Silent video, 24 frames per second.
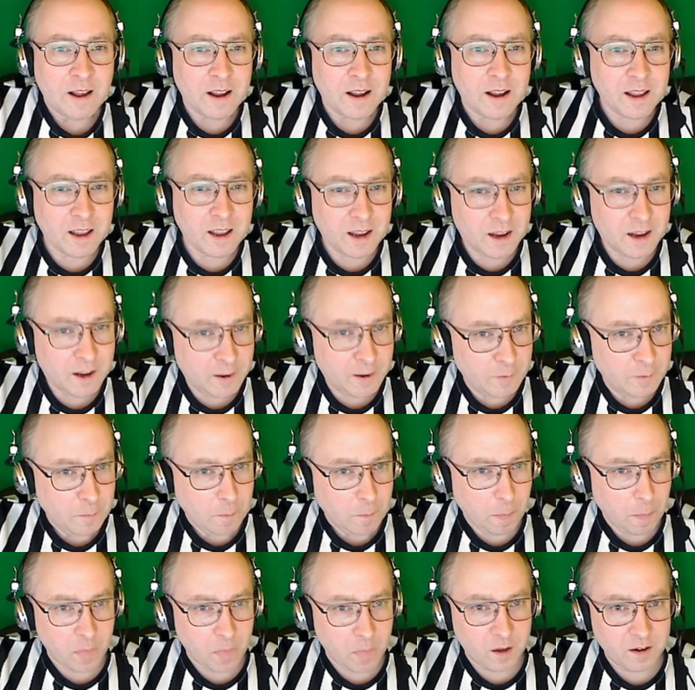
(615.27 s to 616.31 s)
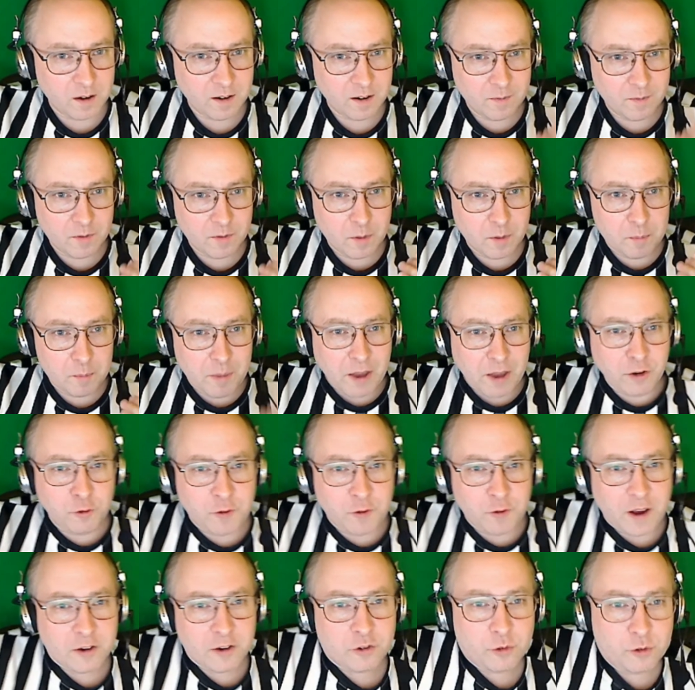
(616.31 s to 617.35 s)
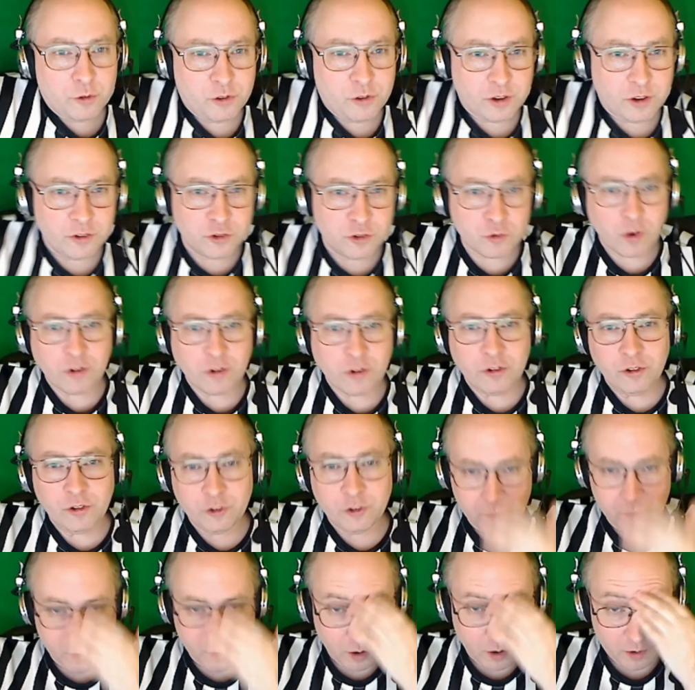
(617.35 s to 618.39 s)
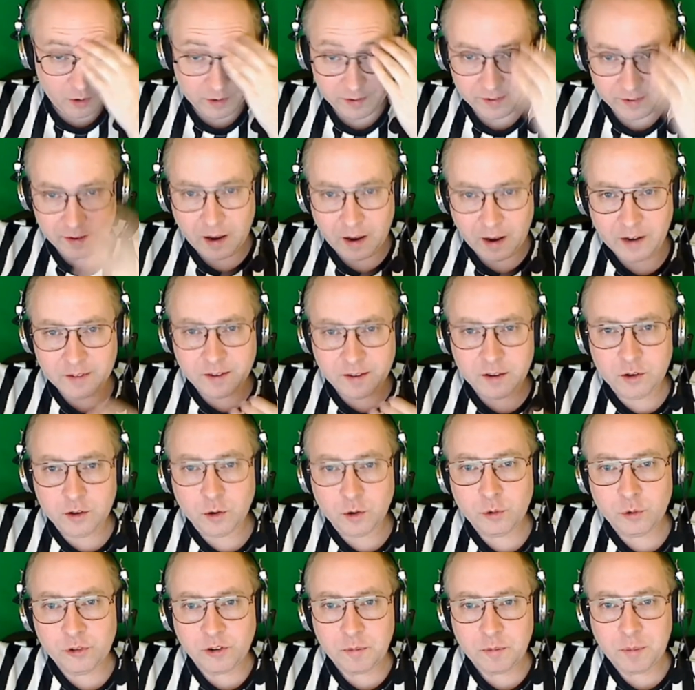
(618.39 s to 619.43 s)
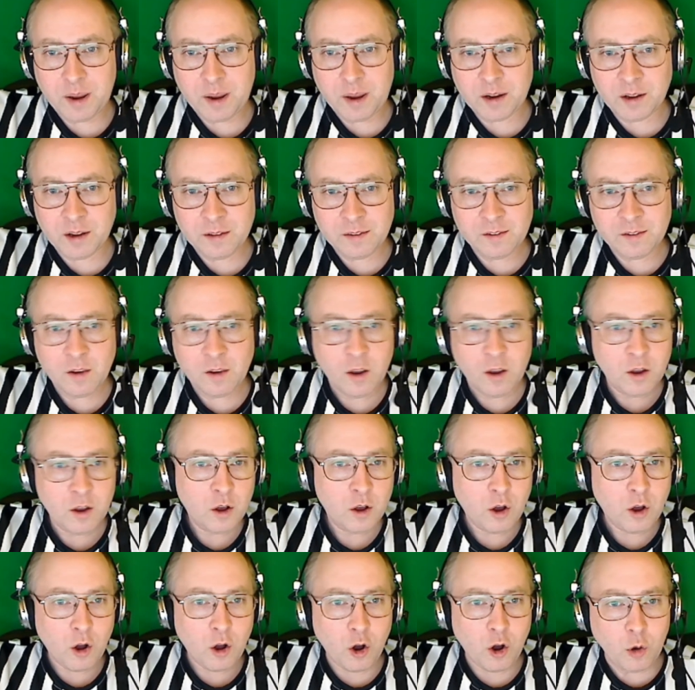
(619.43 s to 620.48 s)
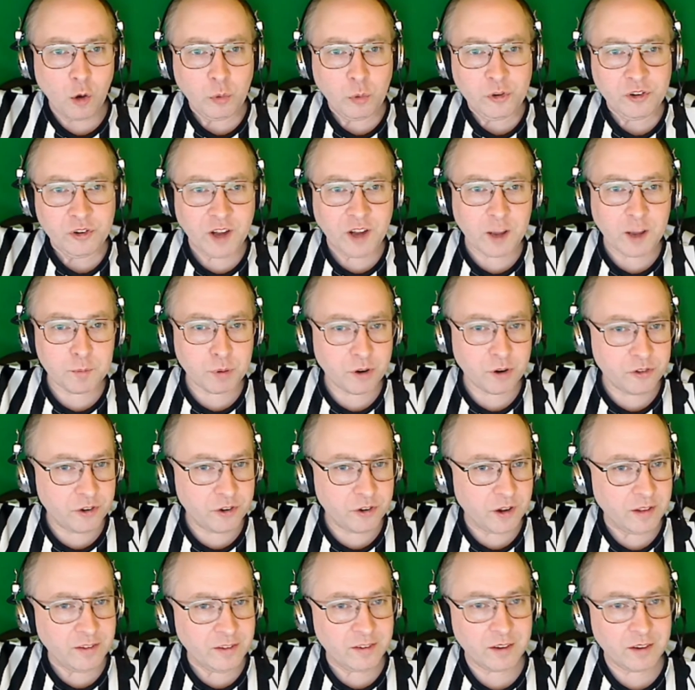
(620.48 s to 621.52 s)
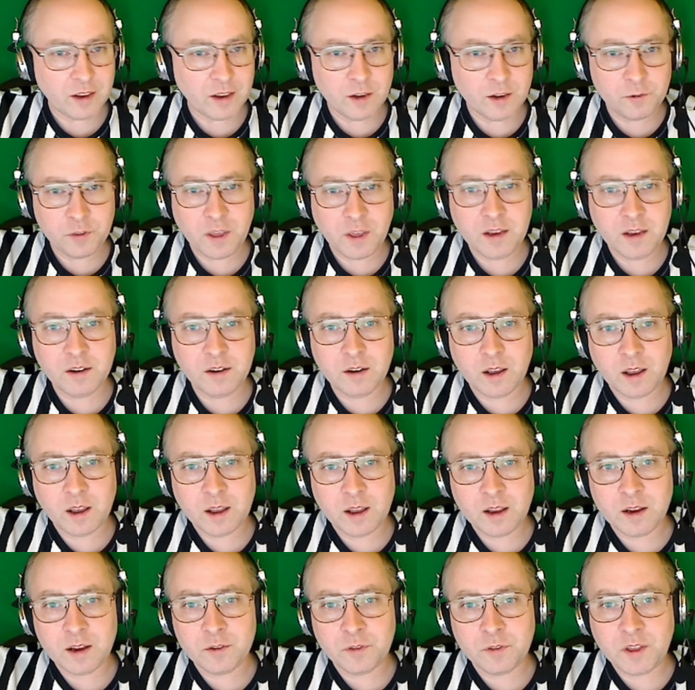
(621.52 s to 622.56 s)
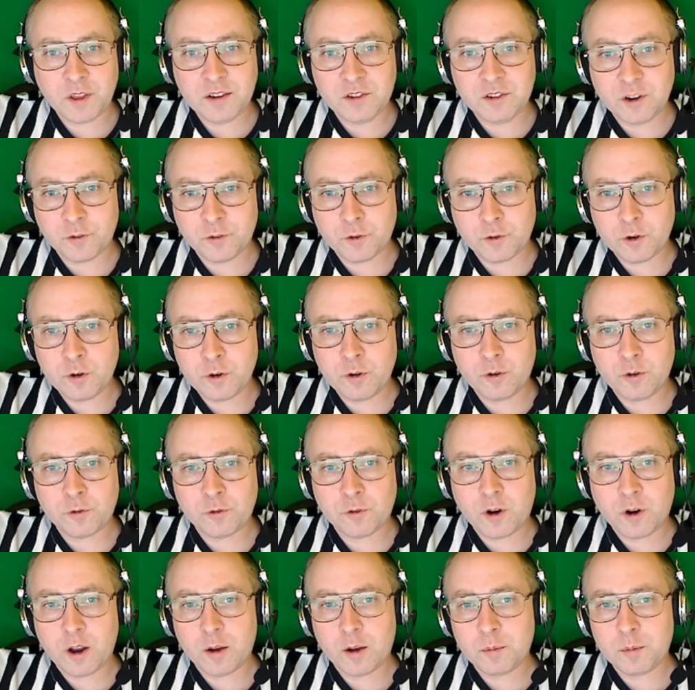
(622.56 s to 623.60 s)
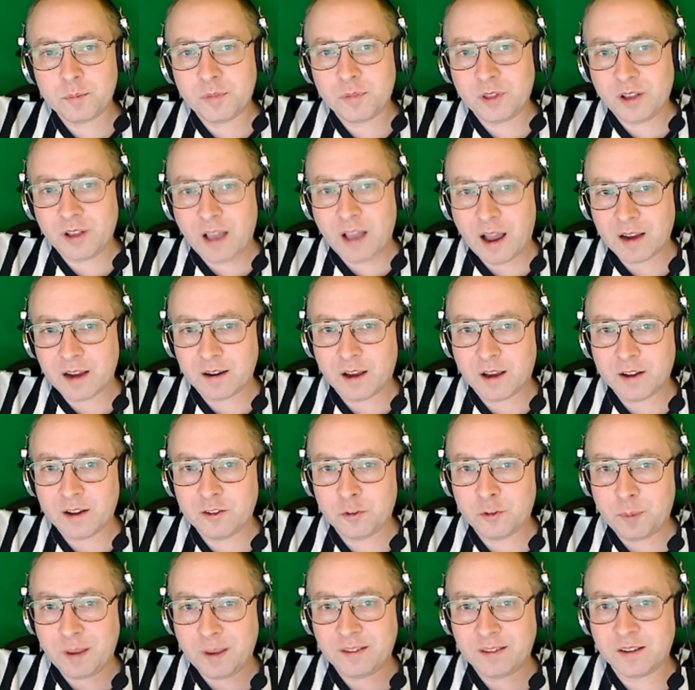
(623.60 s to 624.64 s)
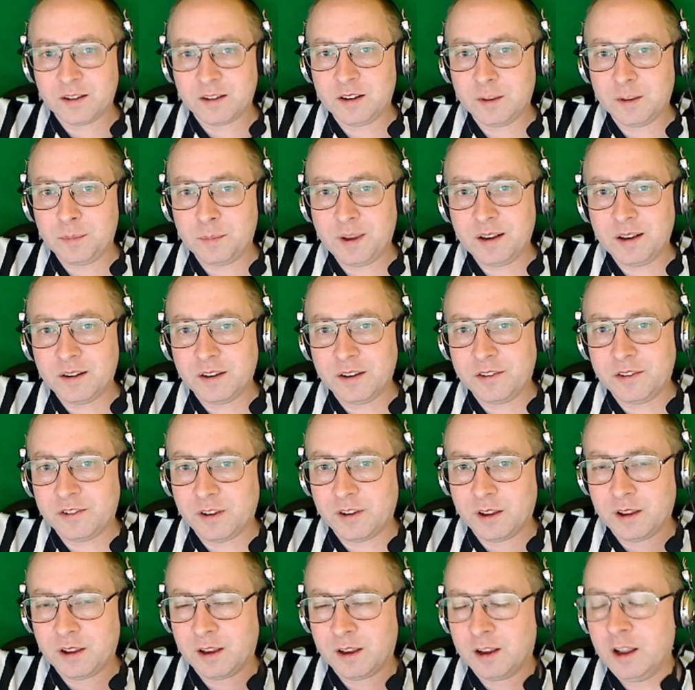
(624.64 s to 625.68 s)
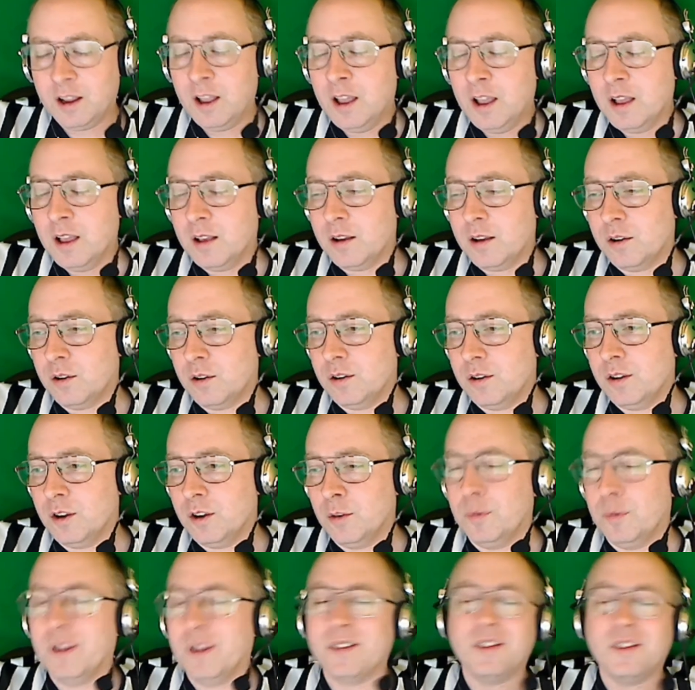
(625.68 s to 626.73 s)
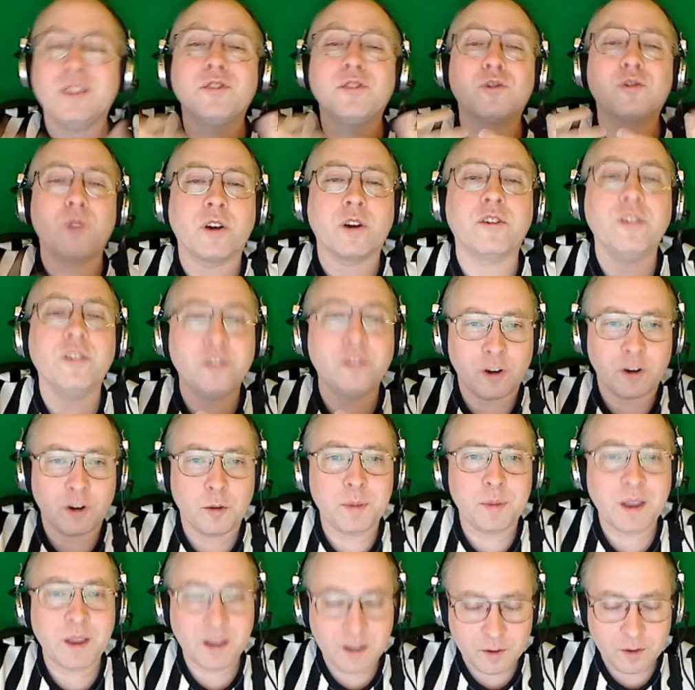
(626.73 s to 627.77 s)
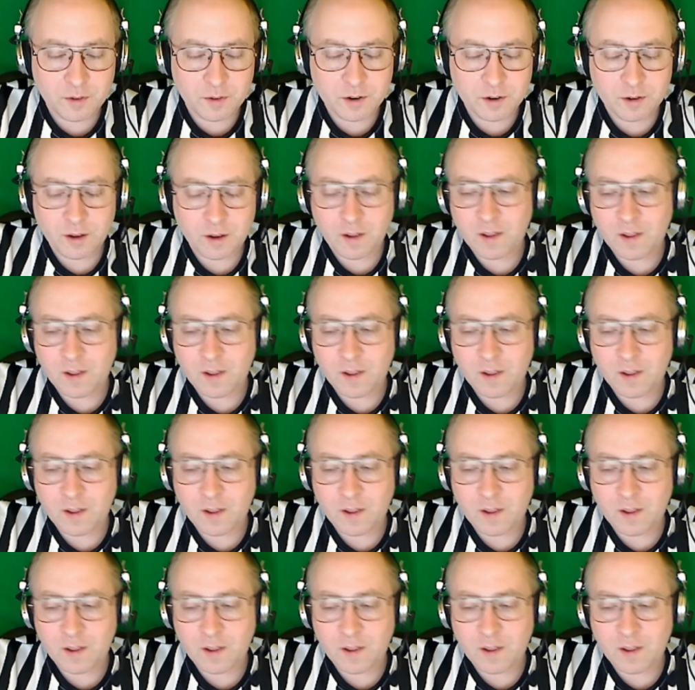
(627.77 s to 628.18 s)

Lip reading: A manufacturer's instructions regarding sizing, use, and maintenance always take precedence if they differ from the guidelines basically being listed, or like the instructions that are being given